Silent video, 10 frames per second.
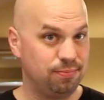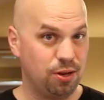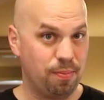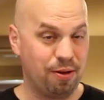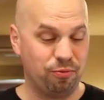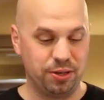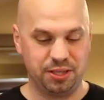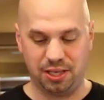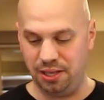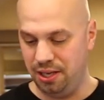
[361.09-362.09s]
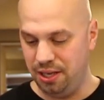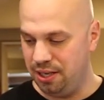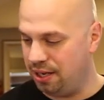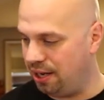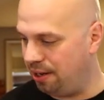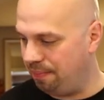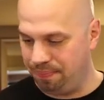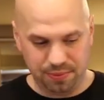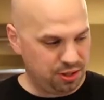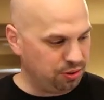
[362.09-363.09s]
above whiskey.
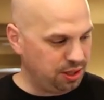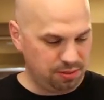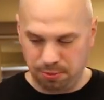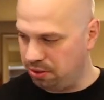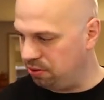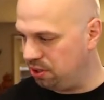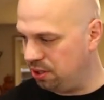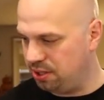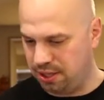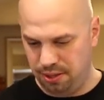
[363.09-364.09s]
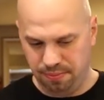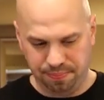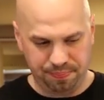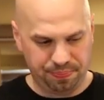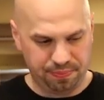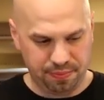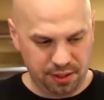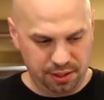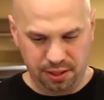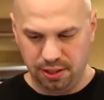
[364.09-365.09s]
Um, so let's put those to the side.
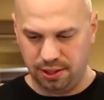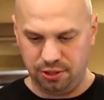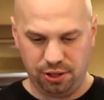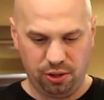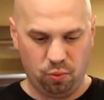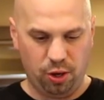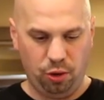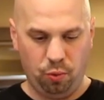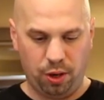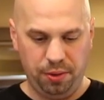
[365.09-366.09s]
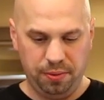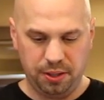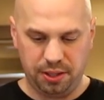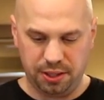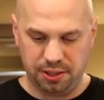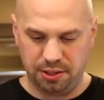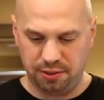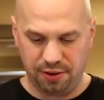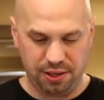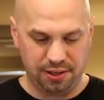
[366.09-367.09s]
Let's try the one oh one because
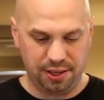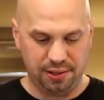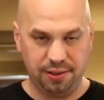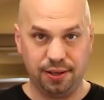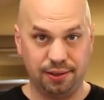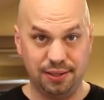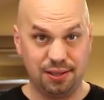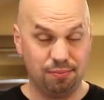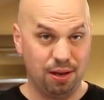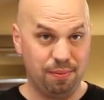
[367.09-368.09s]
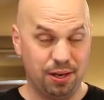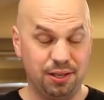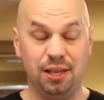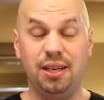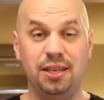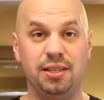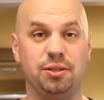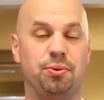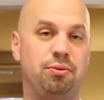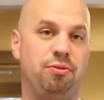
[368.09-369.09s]
if anything, at least in my mind,
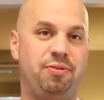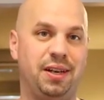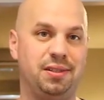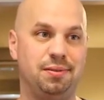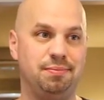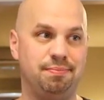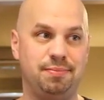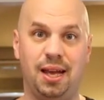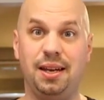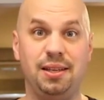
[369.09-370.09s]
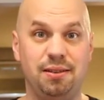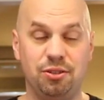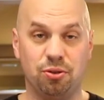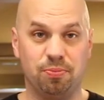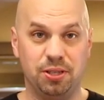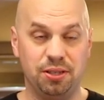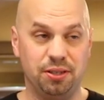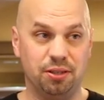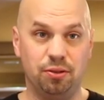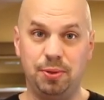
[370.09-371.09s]
is going to affect any sort of
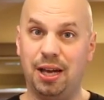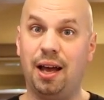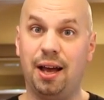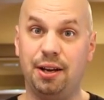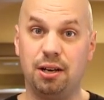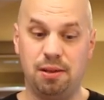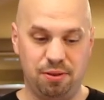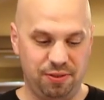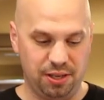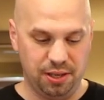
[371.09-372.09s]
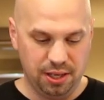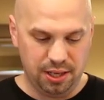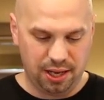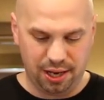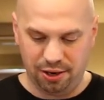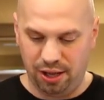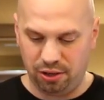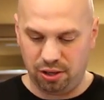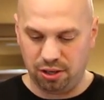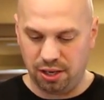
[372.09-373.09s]
material, it would be a higher A B V, higher
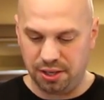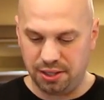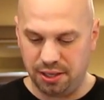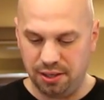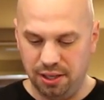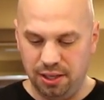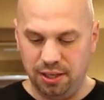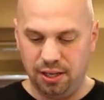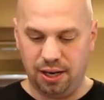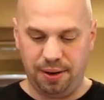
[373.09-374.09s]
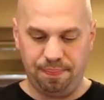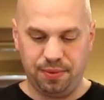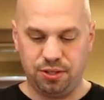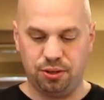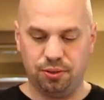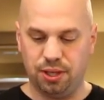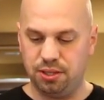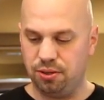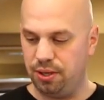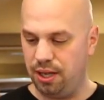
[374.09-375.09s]
alcohol content. All right, so
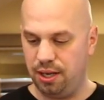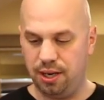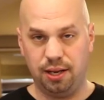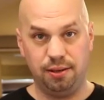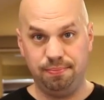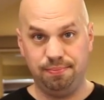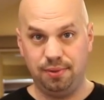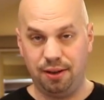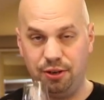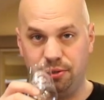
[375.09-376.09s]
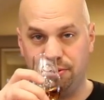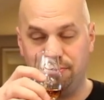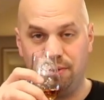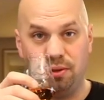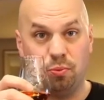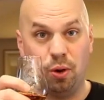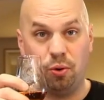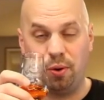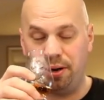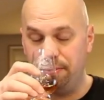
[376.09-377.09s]
let's go ahead and have a nose of the one
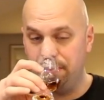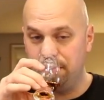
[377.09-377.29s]
oh one.